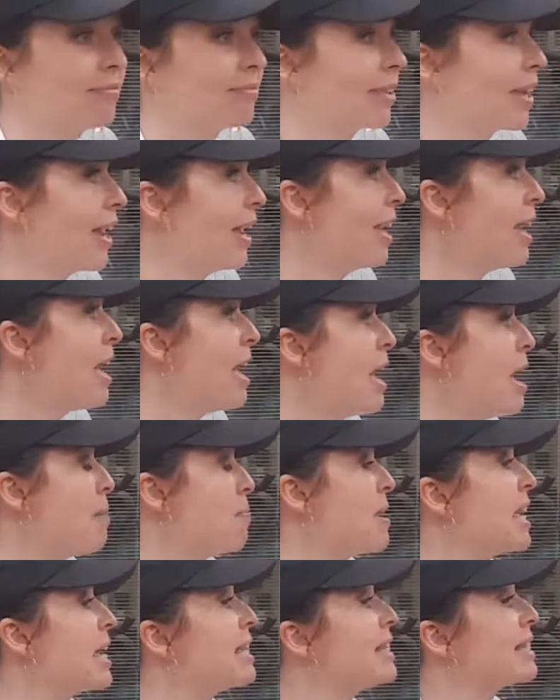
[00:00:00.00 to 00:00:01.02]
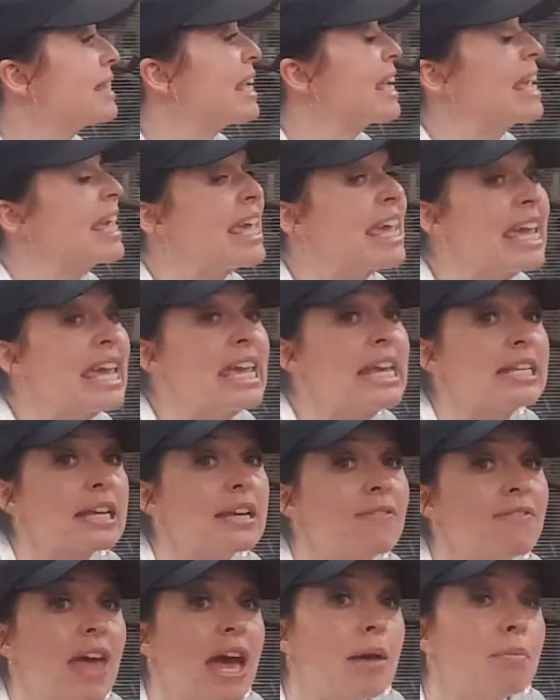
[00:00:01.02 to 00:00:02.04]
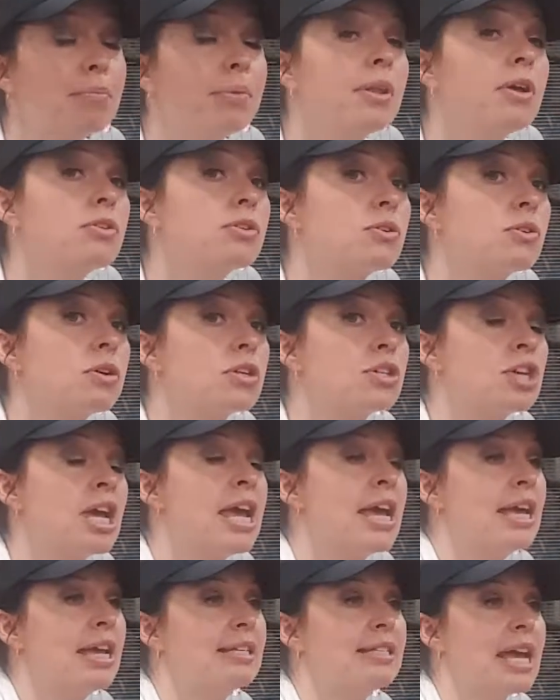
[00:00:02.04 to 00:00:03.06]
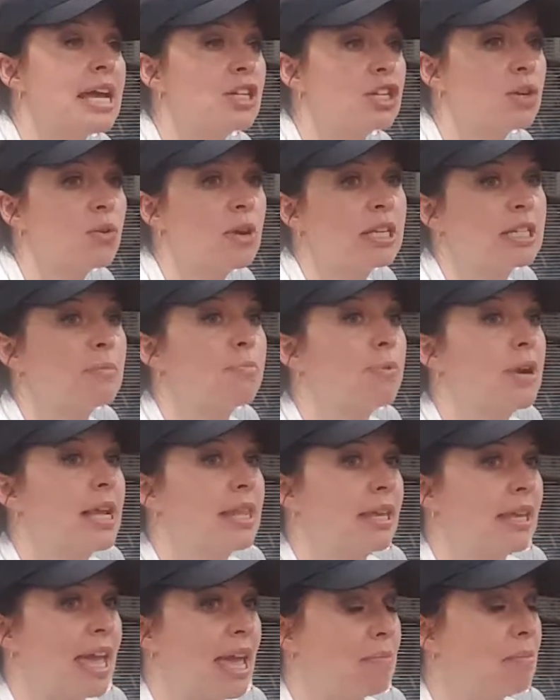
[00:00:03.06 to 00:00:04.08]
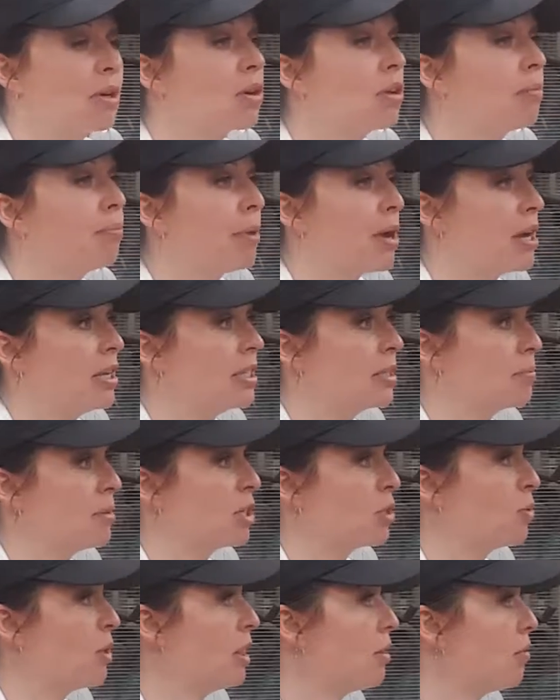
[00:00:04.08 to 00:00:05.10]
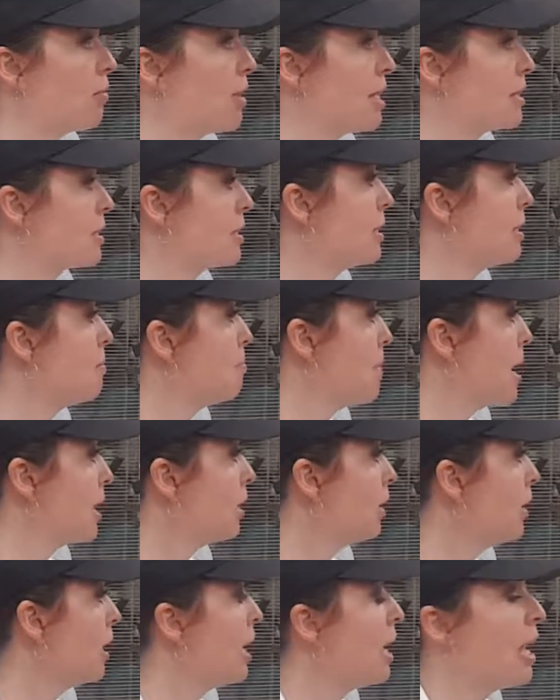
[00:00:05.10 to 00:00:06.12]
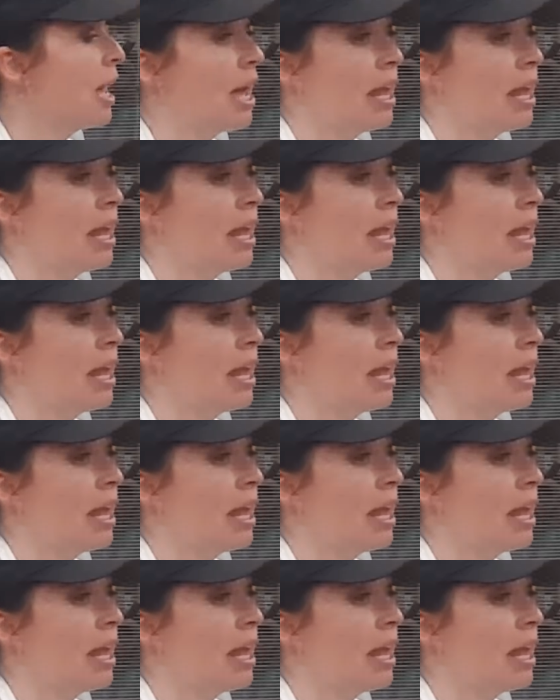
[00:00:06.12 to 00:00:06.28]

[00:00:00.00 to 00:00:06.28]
Okay? Because the heat of that blowtorch is actually going to break the chemical bonds between the rust and the metal,